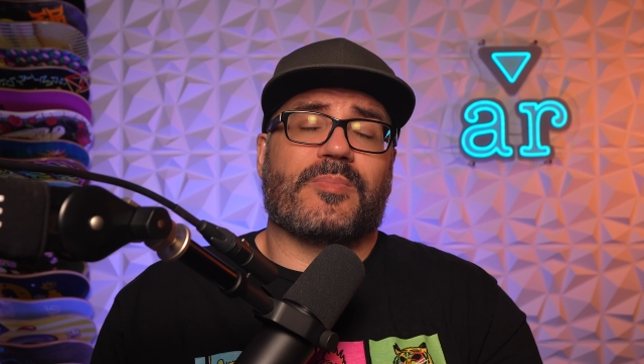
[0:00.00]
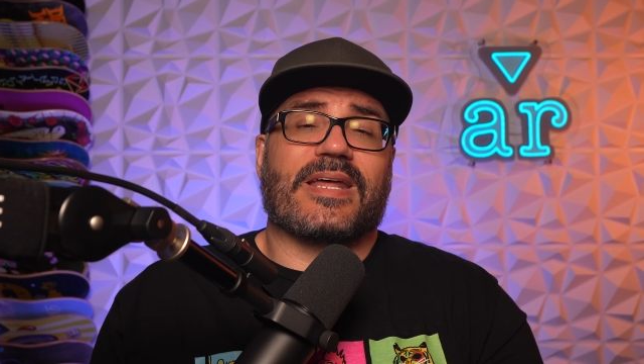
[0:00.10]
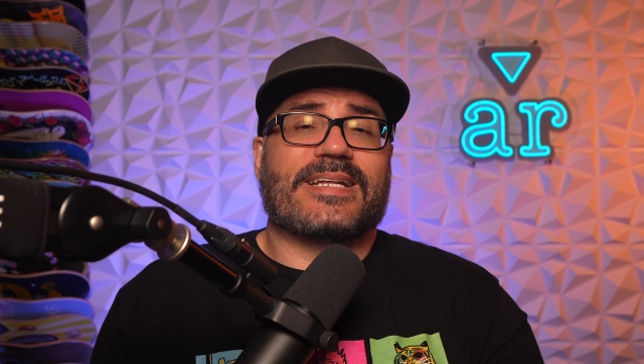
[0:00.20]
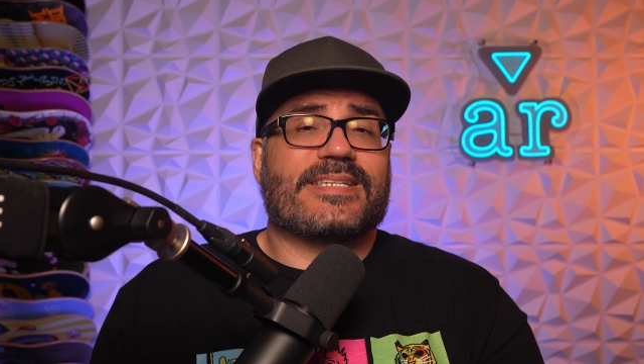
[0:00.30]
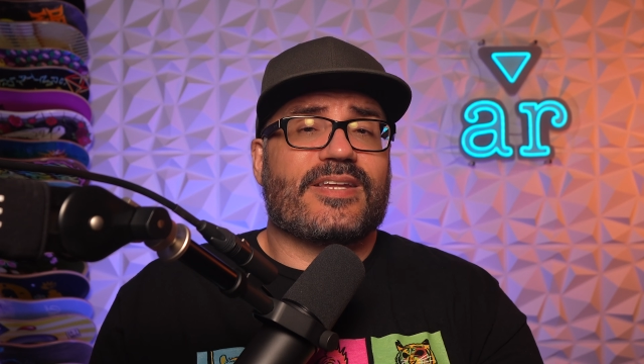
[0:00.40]
but
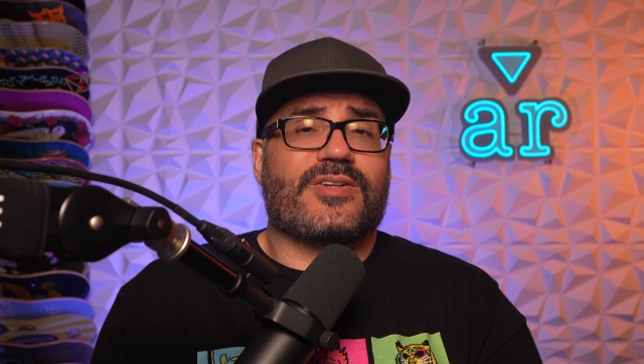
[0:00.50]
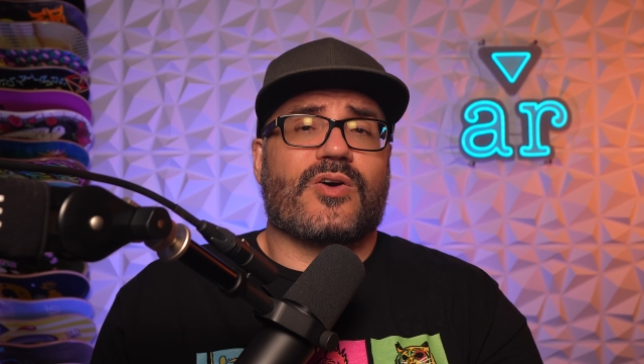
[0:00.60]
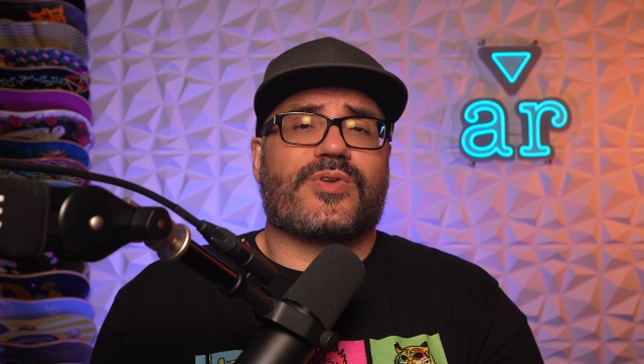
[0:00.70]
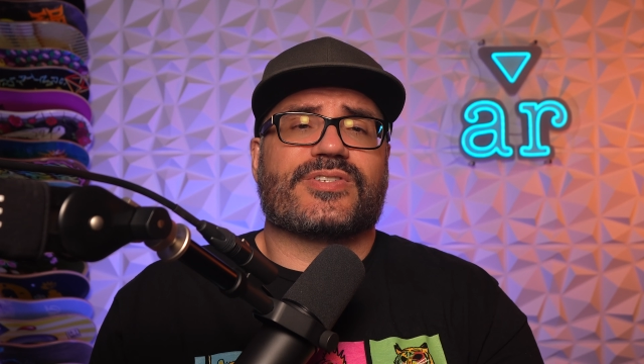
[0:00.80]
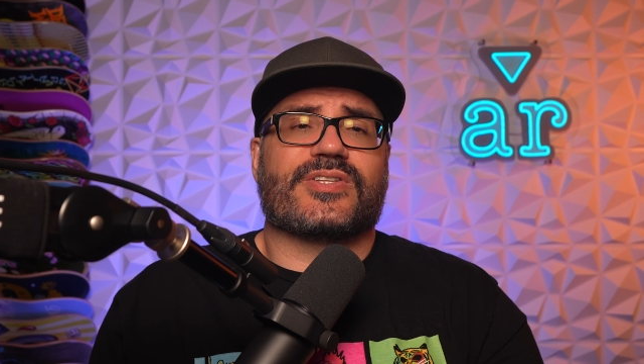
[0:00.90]
I did
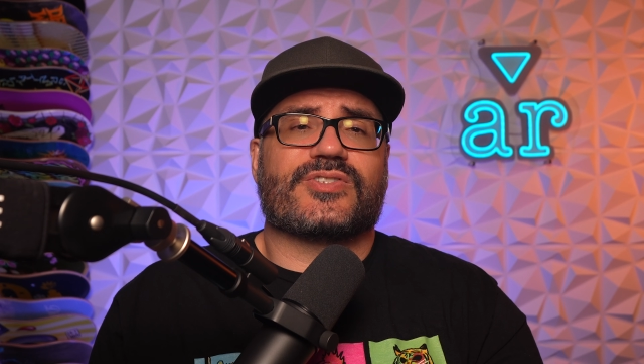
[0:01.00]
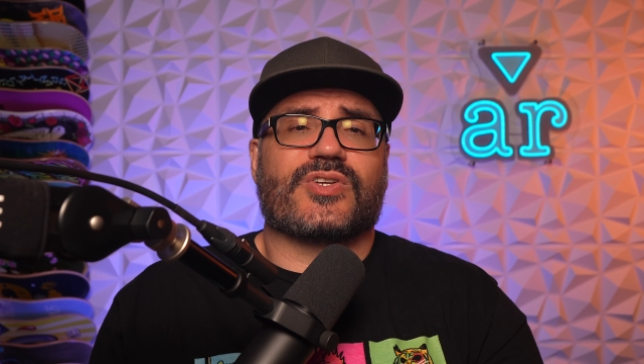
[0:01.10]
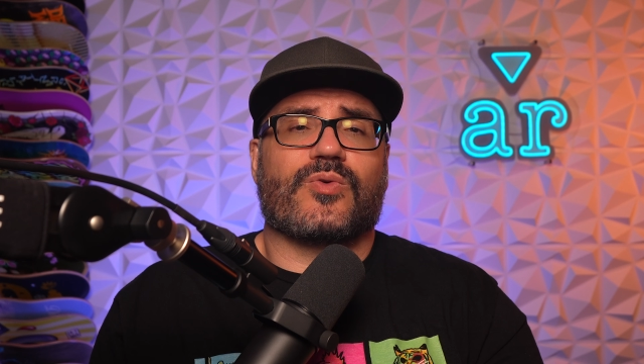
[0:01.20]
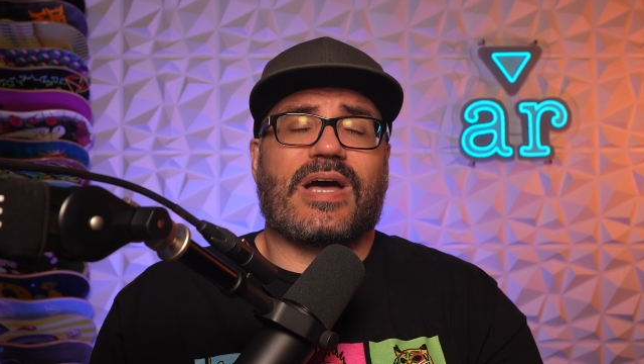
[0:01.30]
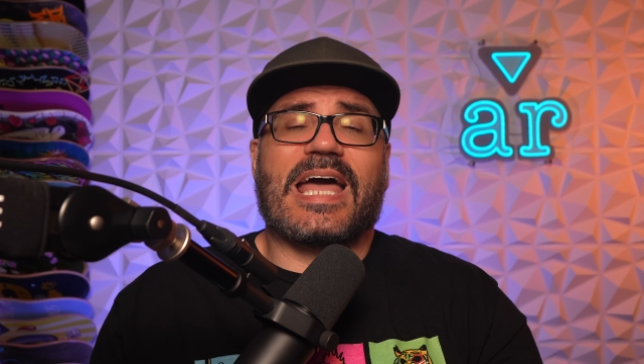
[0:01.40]
notice it,
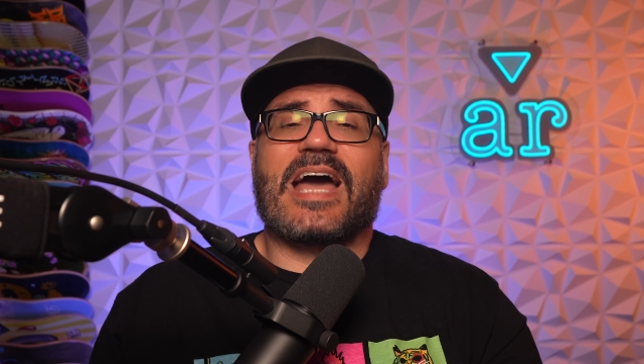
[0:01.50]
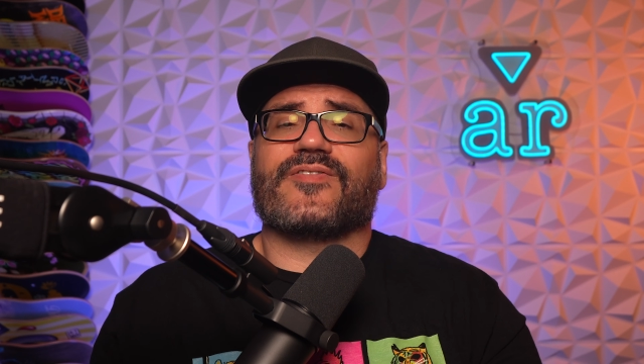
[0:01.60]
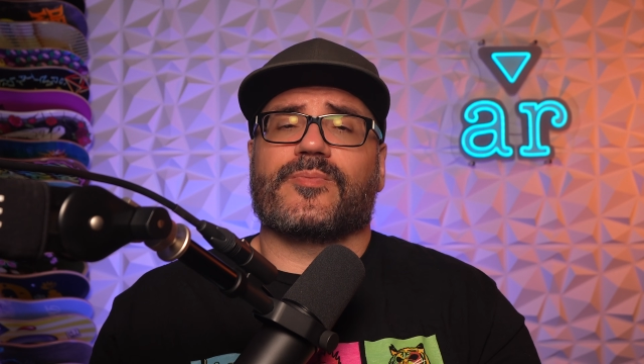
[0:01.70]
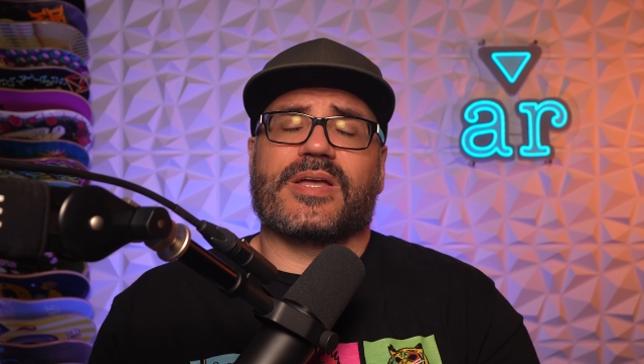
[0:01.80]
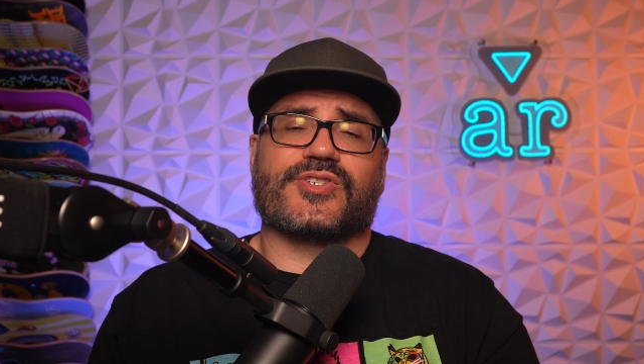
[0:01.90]
so I have
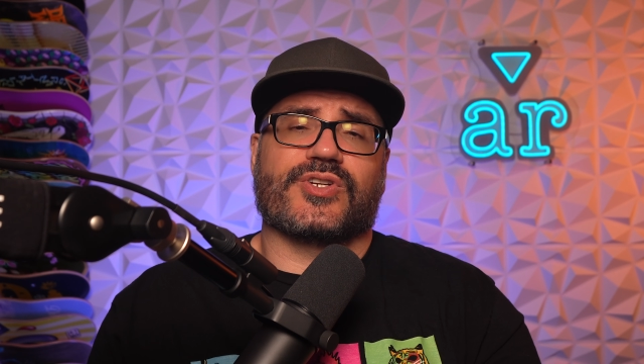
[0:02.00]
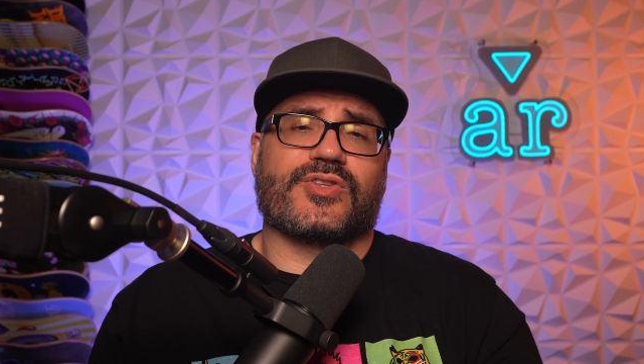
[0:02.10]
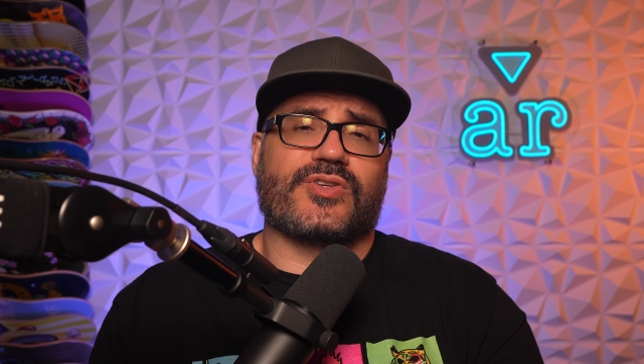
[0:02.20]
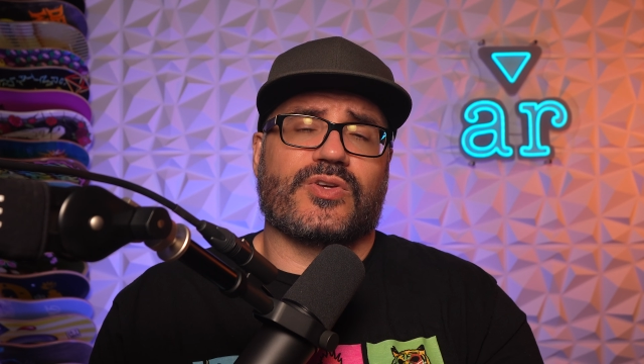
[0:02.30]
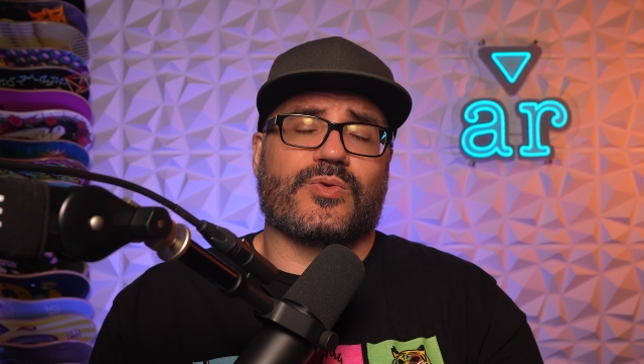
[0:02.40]
to mention it
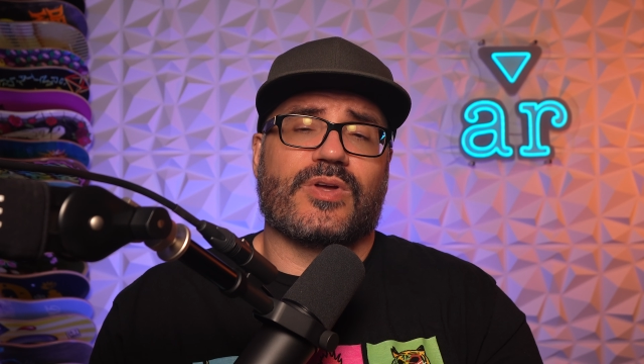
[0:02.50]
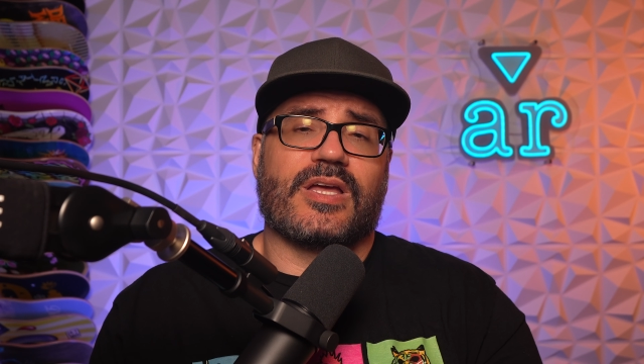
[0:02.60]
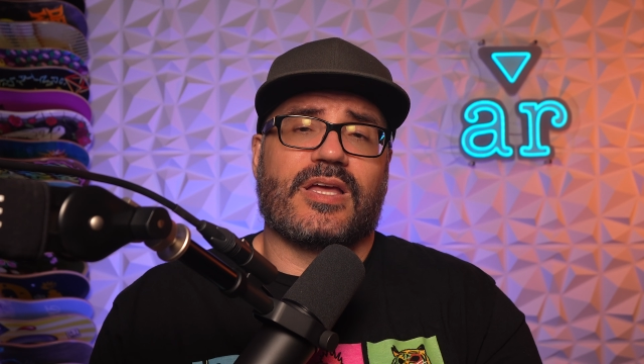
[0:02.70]
to you.